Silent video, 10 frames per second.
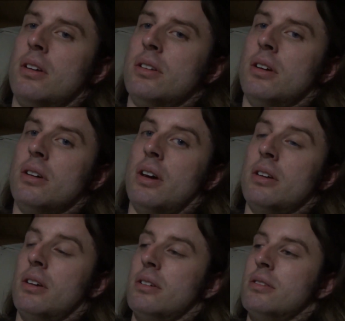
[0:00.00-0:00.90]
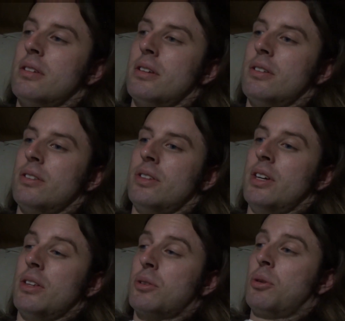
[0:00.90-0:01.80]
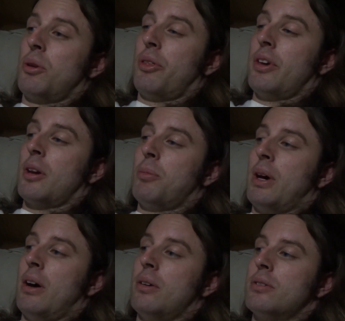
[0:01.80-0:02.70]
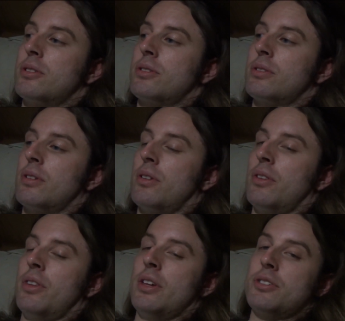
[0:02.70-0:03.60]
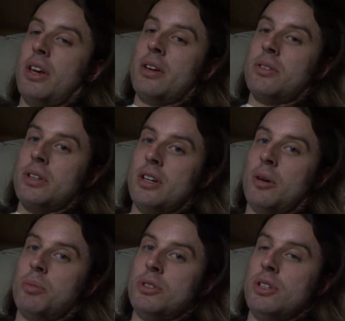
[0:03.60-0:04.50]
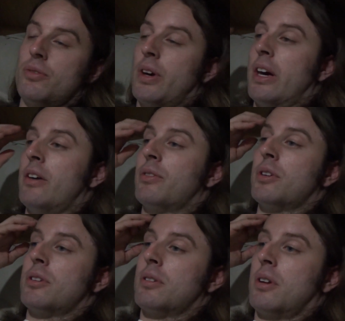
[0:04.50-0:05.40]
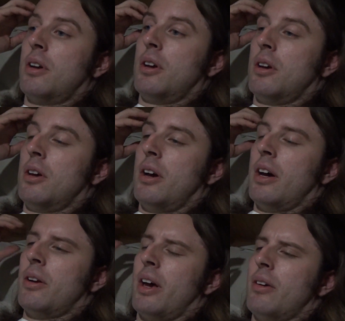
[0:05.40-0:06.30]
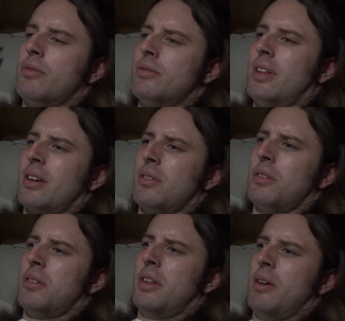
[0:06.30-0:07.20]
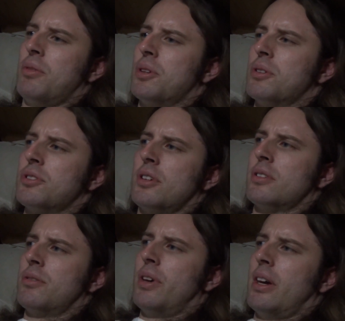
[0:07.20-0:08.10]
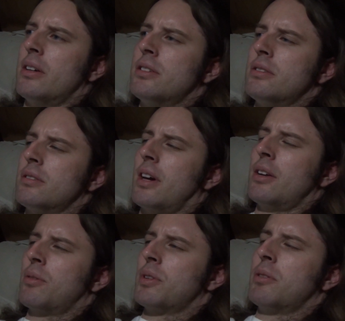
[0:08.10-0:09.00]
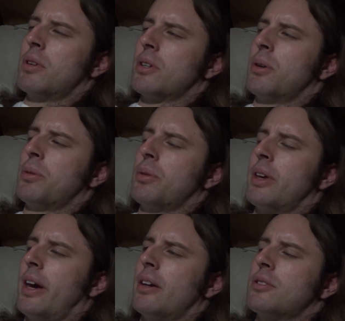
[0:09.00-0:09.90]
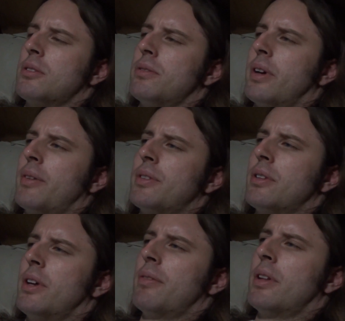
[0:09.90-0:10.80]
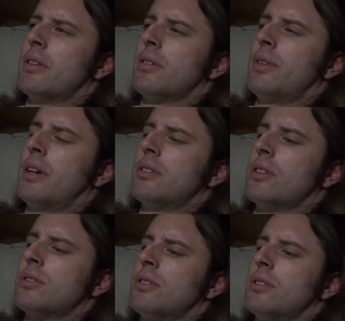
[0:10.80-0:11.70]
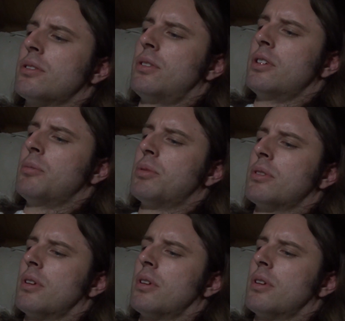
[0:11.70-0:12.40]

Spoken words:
yeah, the other cool thing about this angling up is I don't have like levelers on the van, and I don't really want to go through the hassle of having to level out the van just to sleep